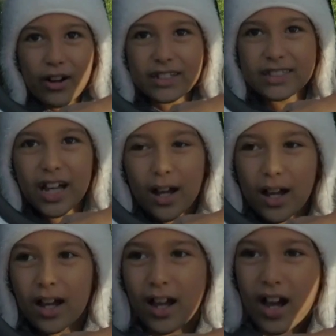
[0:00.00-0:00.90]
You
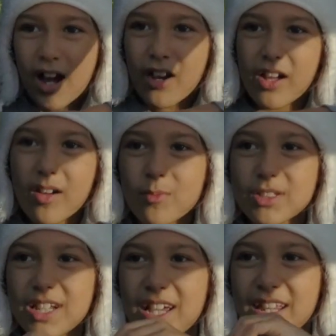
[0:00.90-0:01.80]
will tell, tell
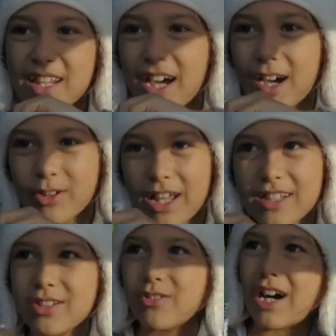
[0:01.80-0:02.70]
that I will
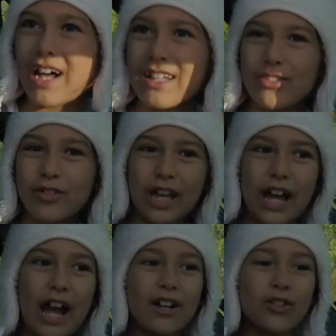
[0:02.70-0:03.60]
have many
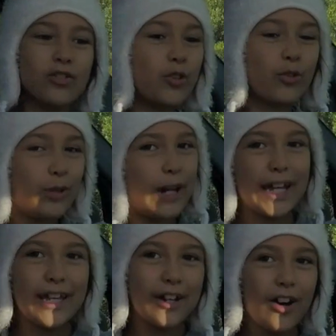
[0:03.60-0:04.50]
adventures
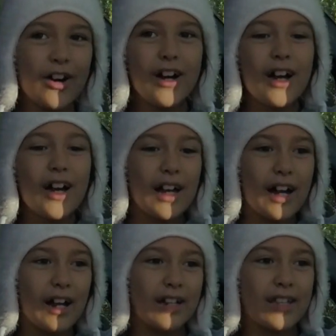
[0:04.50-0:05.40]
in this channel.
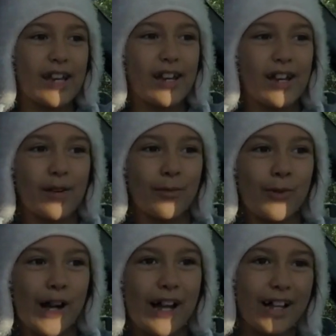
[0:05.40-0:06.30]

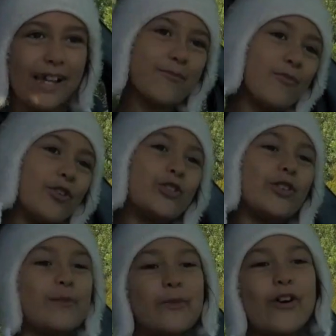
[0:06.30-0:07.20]
Many, many,
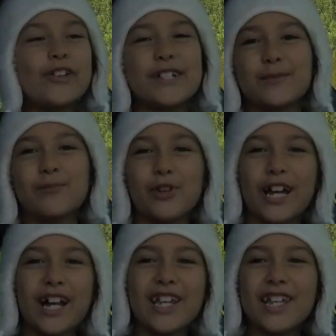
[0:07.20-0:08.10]
many,
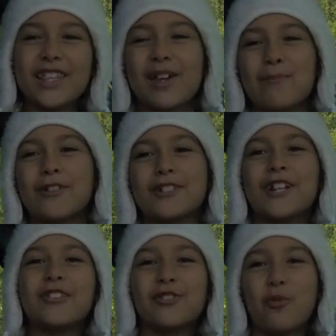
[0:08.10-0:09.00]
many. Like
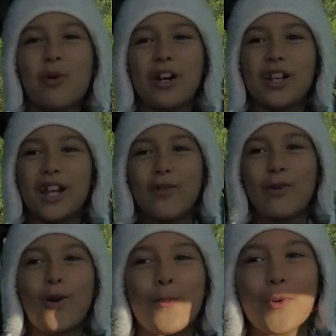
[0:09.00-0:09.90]
camping,
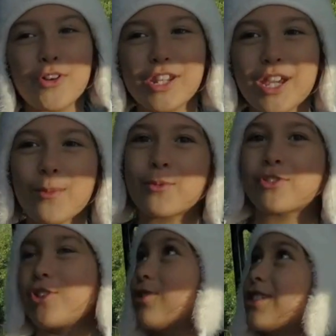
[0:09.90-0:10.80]
camping.
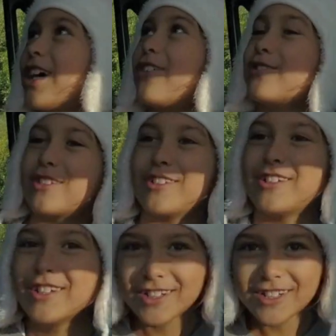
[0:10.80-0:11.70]
And actually,
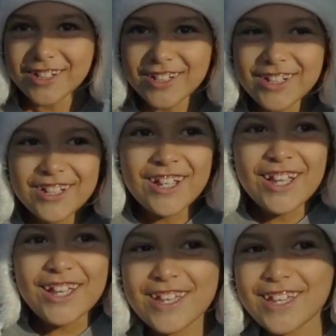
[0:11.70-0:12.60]
you guys, I've
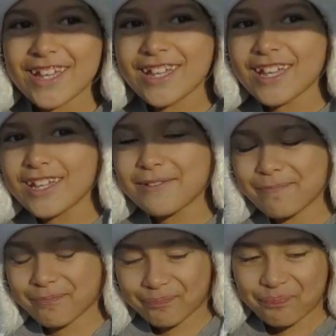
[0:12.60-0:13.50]
gone camping a billion